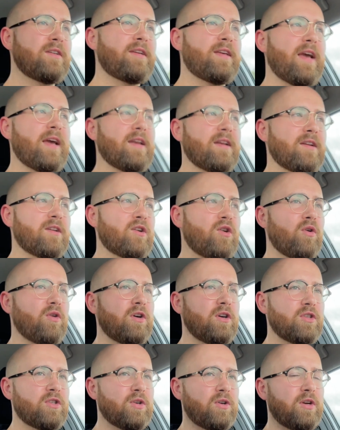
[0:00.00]
getting
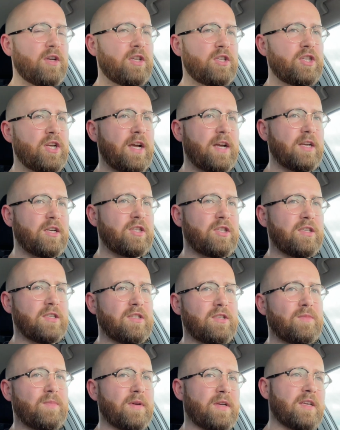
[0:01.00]
cortisone
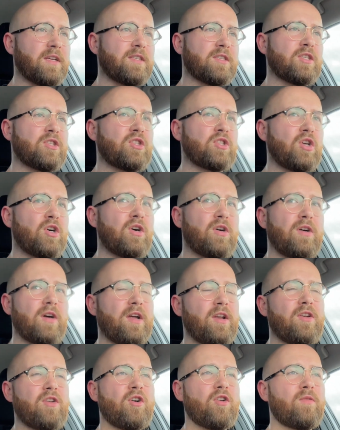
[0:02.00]
injections, because
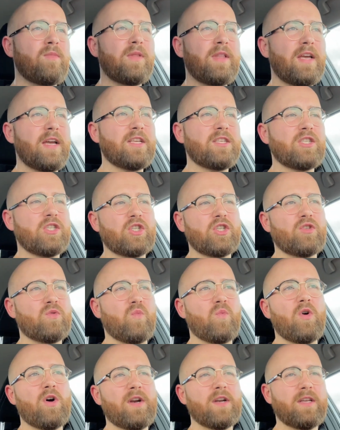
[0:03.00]
it normally isn't just
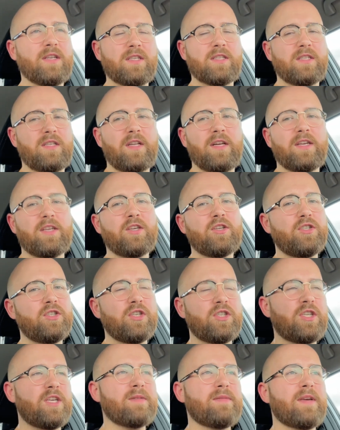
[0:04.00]
one. It's like you
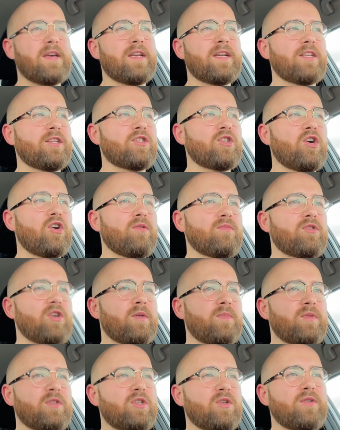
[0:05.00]
just keep getting it topped
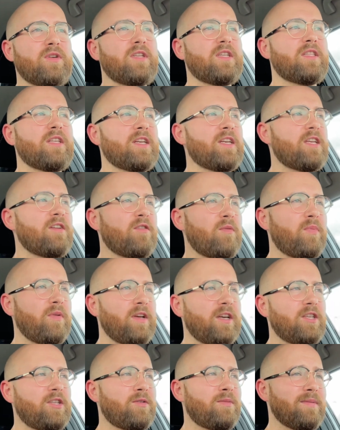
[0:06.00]
up until you need a knee
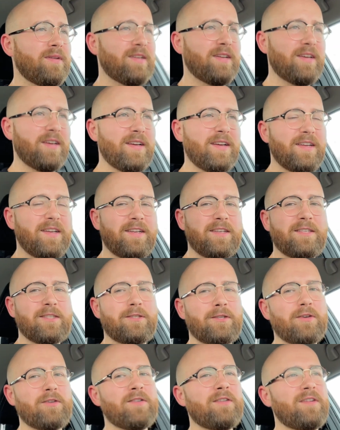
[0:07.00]
replacement.
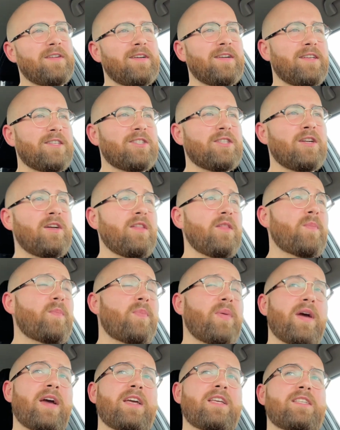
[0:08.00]
So it's not the
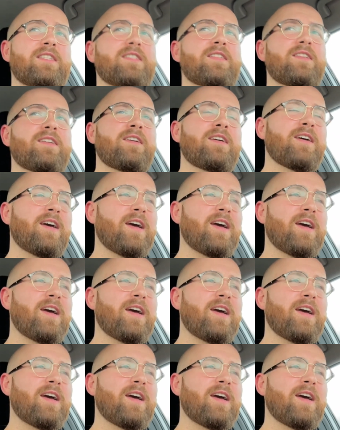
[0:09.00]
best.